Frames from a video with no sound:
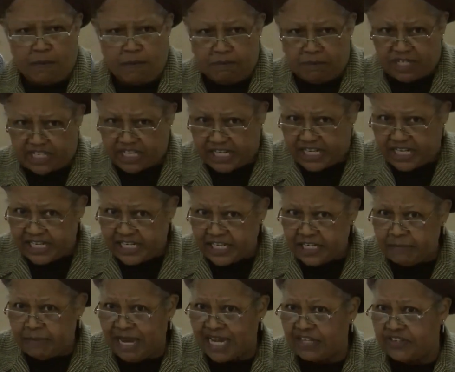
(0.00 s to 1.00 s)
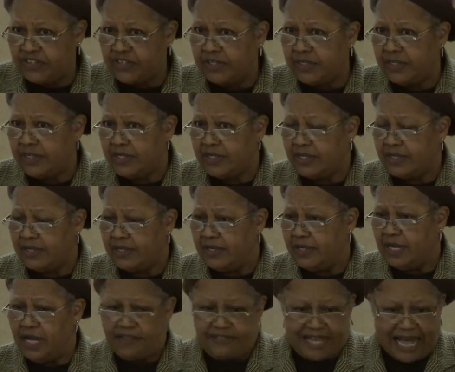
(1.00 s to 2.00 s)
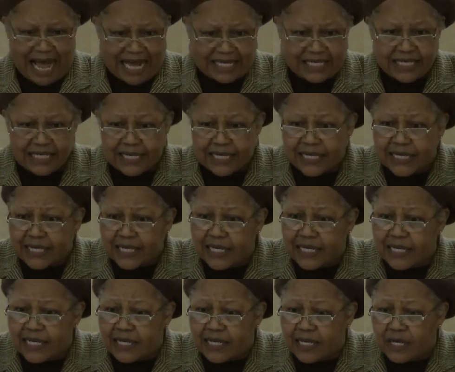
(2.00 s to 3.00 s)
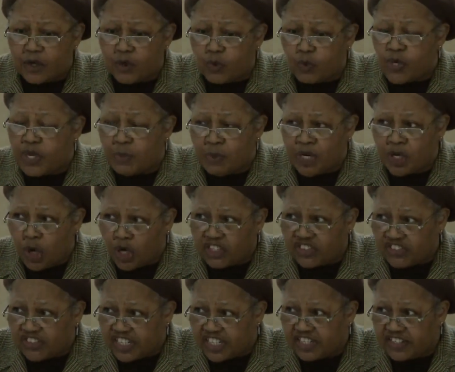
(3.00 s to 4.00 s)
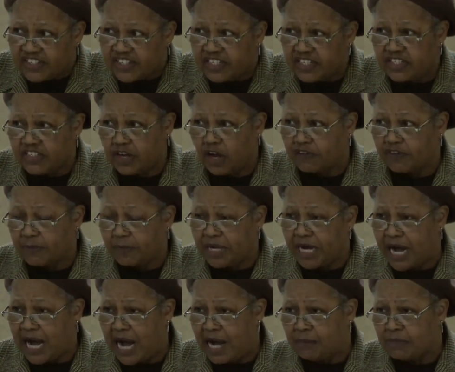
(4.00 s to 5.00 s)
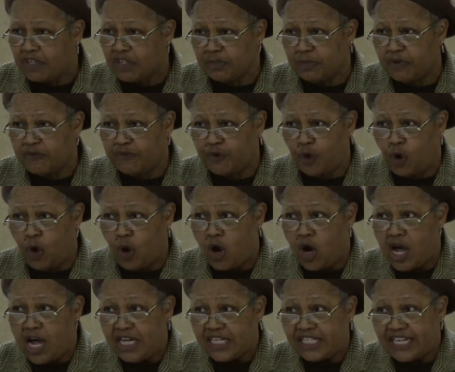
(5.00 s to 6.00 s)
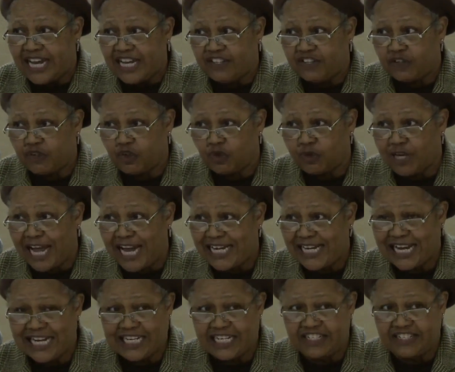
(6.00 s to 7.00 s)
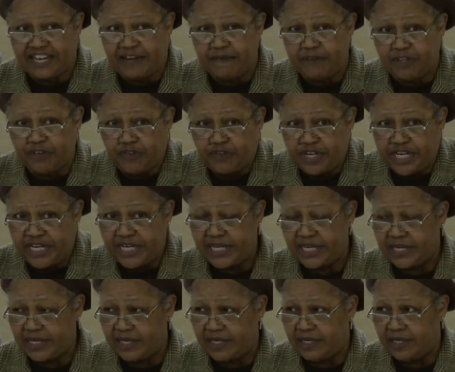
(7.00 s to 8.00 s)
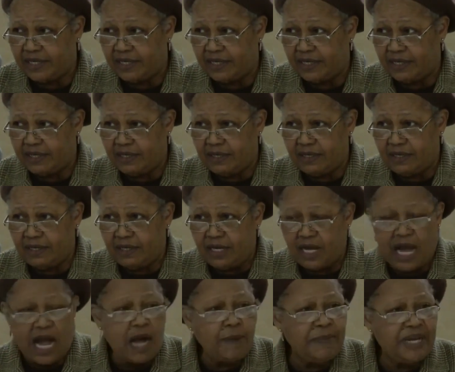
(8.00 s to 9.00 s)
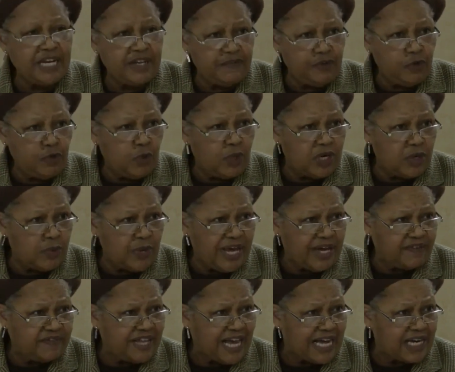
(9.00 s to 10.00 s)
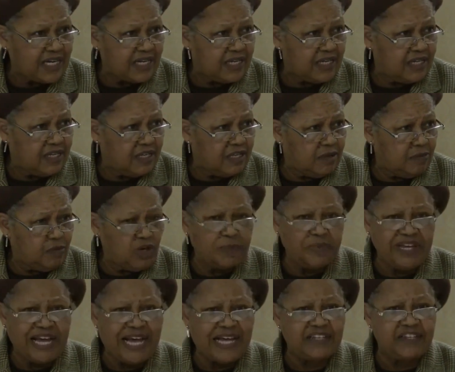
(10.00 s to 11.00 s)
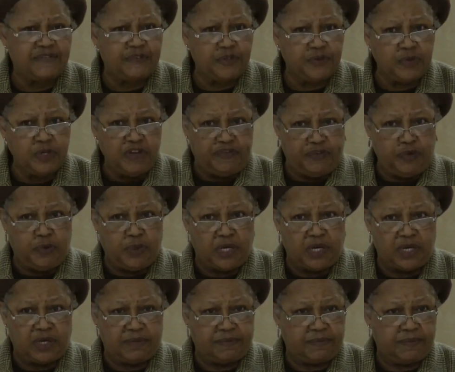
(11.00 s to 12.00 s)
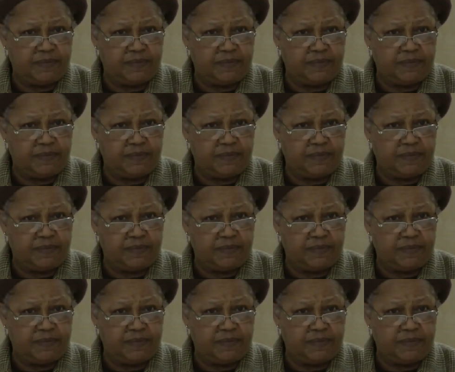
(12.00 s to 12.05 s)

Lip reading: Mr. Glinton mentioned that we were not citizens of the Bahamas before 10th of July 1973. How many of you were aware of that? Put up your hands if you were.